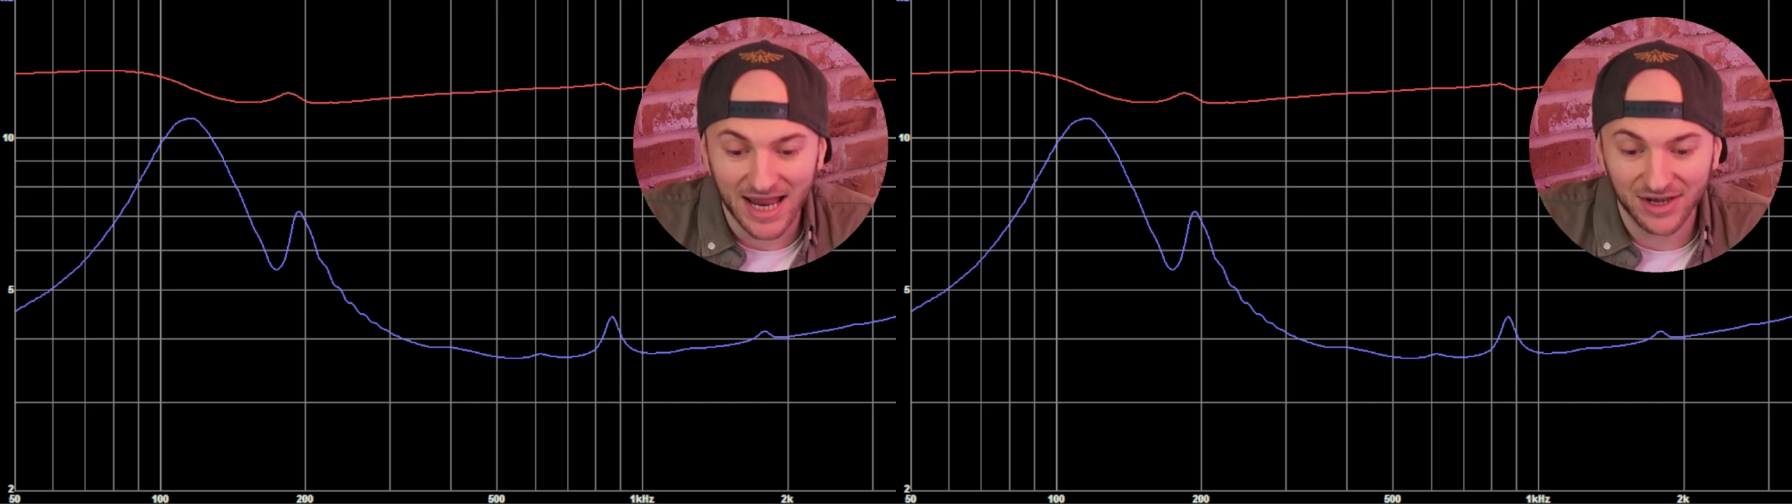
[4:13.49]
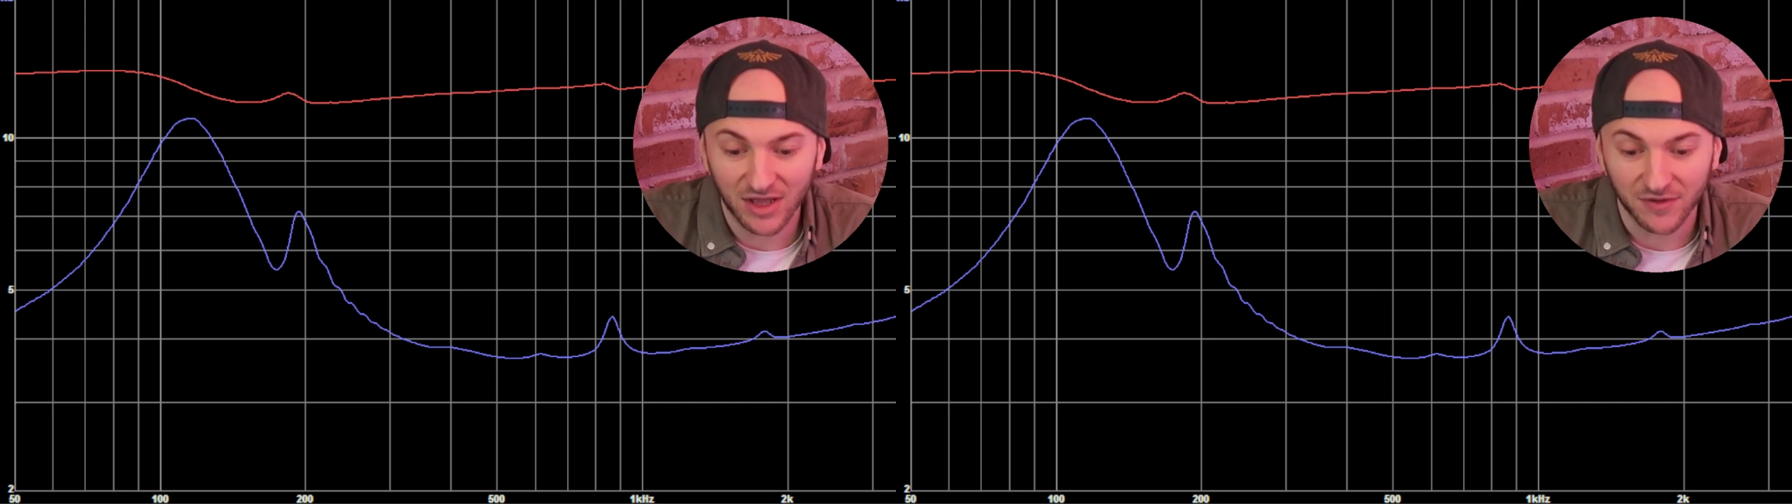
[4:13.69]

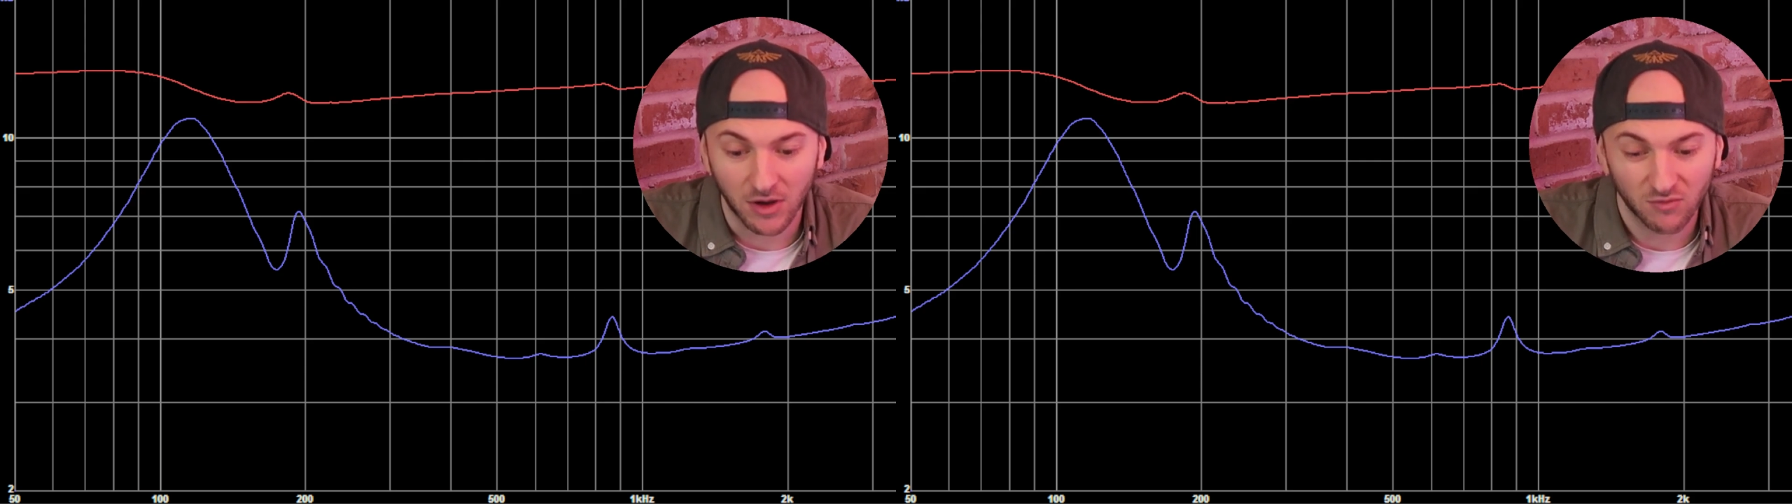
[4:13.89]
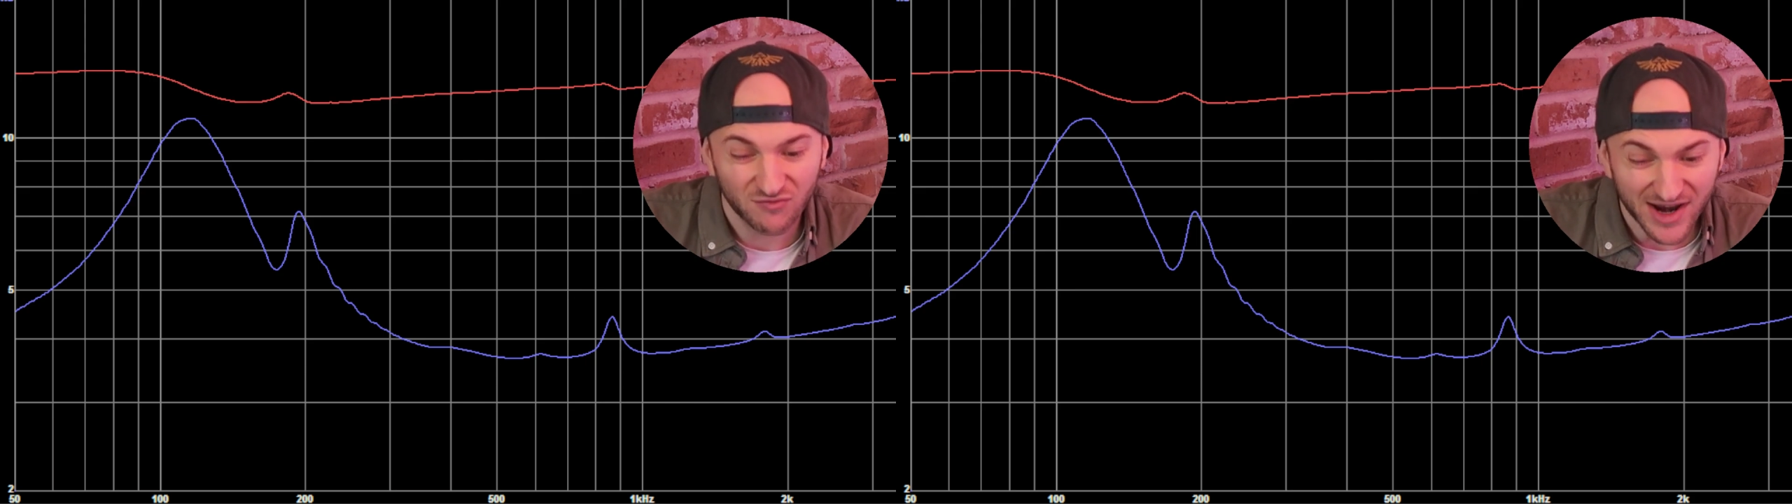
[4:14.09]

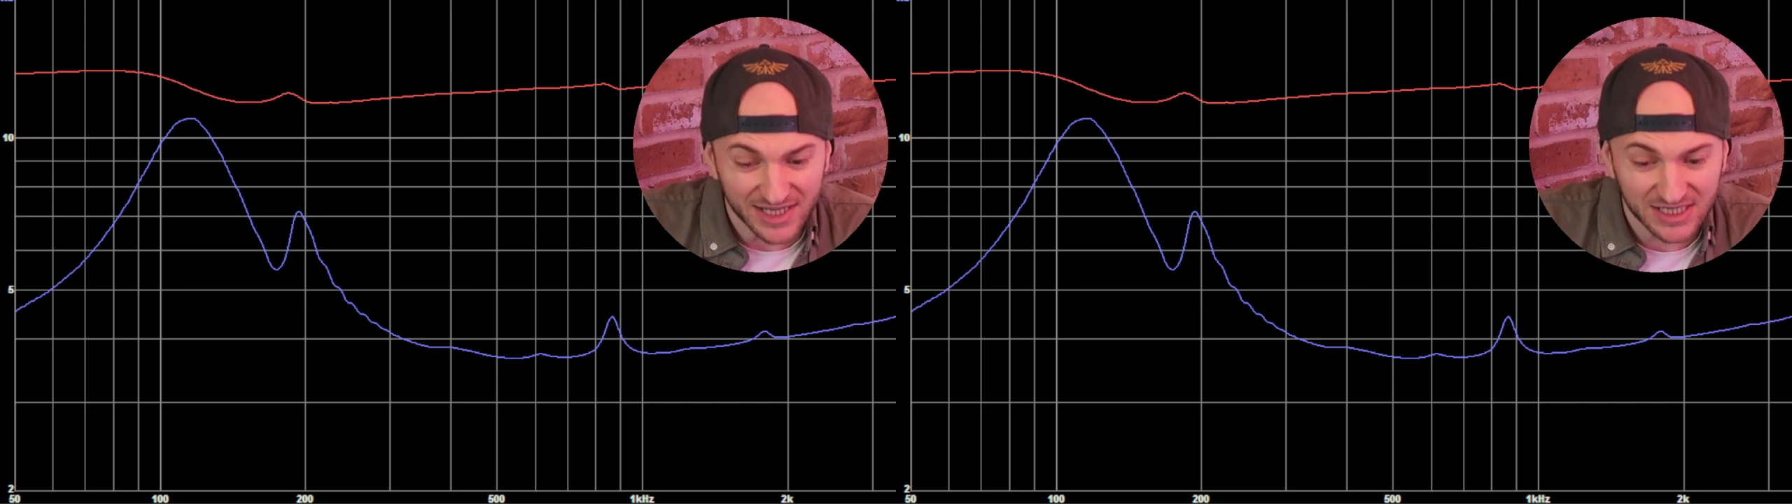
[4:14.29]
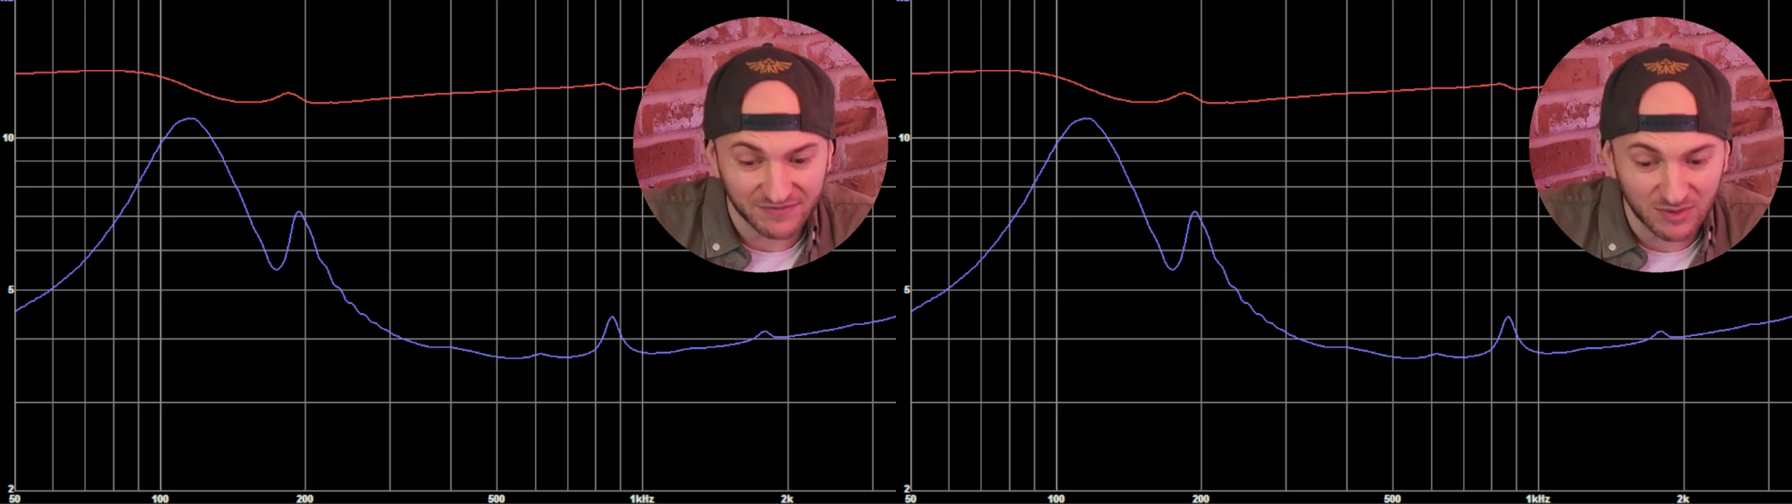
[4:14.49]
another
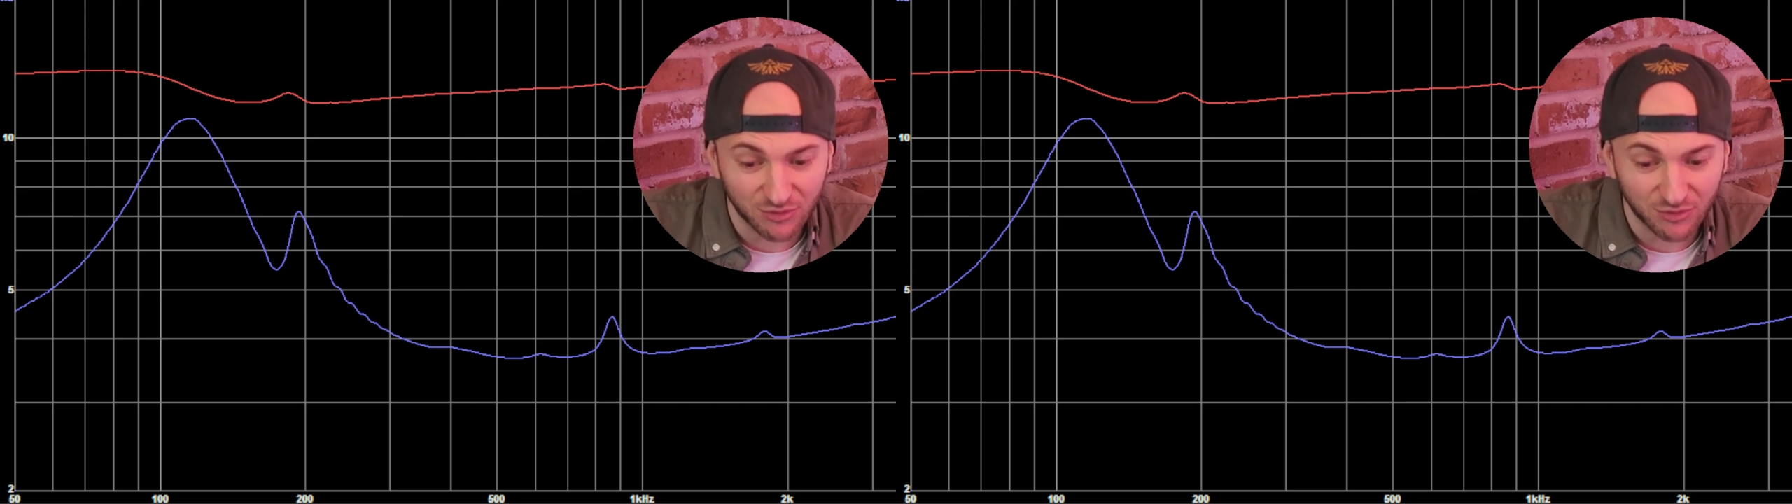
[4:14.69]
relatively